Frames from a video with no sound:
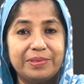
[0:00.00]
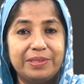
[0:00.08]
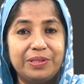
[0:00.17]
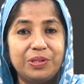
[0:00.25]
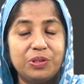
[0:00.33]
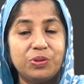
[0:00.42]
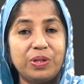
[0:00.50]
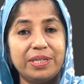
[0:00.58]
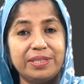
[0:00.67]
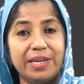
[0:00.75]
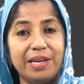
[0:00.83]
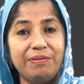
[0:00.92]
So, let us
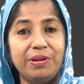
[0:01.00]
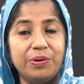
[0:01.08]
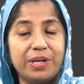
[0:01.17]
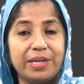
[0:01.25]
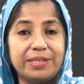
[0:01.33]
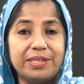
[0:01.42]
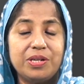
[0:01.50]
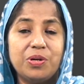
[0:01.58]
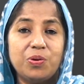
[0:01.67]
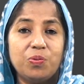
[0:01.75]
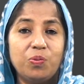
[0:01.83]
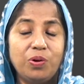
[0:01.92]
have a look at
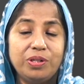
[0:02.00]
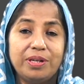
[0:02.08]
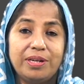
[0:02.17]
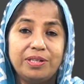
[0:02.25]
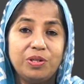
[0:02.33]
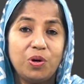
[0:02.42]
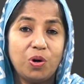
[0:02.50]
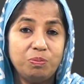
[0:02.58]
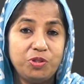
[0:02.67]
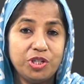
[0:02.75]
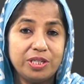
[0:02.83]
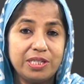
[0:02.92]
what are the
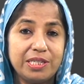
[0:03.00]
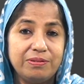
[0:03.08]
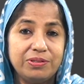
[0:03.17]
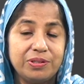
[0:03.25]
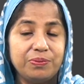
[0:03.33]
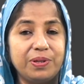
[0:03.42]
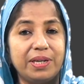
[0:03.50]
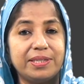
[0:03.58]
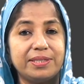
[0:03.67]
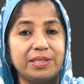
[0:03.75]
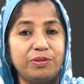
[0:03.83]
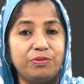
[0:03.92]
objectives we have
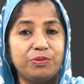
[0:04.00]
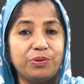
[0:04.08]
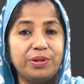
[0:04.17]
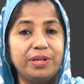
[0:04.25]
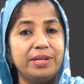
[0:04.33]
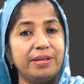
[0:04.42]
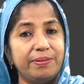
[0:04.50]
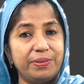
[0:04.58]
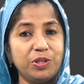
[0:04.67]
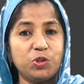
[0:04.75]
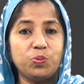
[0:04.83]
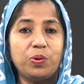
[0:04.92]
set for
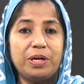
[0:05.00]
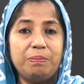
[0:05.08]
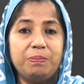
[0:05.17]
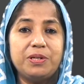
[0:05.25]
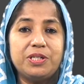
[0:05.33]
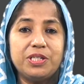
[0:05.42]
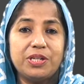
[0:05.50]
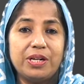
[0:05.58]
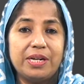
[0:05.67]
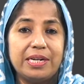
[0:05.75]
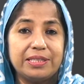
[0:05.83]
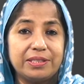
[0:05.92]
this one particular
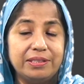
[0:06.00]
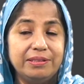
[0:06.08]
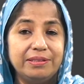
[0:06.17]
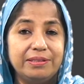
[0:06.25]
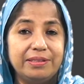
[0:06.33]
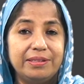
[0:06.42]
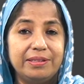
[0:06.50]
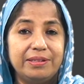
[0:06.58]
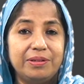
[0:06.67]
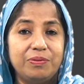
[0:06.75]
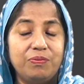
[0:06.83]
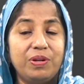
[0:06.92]
lesson
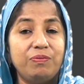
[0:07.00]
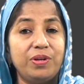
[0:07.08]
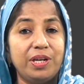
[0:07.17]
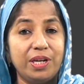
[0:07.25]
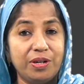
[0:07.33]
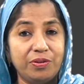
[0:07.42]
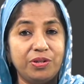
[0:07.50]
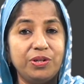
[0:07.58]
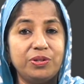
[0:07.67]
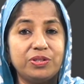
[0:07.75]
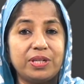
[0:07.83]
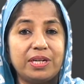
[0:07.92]
when we
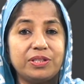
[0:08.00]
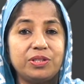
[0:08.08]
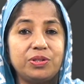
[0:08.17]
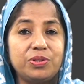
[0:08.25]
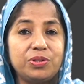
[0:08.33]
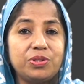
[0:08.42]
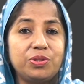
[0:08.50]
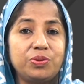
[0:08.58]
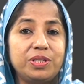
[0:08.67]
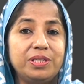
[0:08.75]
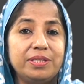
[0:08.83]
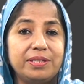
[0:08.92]
introduce the lesson to the
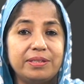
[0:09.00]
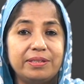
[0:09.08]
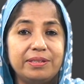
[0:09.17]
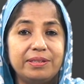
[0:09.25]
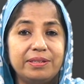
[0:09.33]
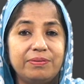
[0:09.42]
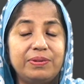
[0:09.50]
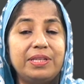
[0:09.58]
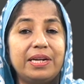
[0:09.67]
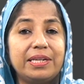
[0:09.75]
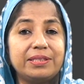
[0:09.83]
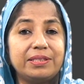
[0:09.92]
students with the
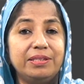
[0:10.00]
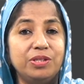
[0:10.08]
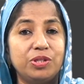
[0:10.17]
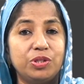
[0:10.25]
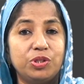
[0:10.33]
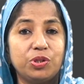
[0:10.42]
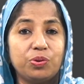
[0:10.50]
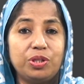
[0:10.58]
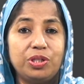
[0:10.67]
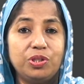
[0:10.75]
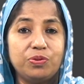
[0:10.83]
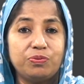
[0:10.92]
lesson
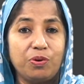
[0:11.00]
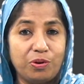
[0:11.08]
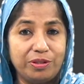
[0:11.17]
Geordie's fawn.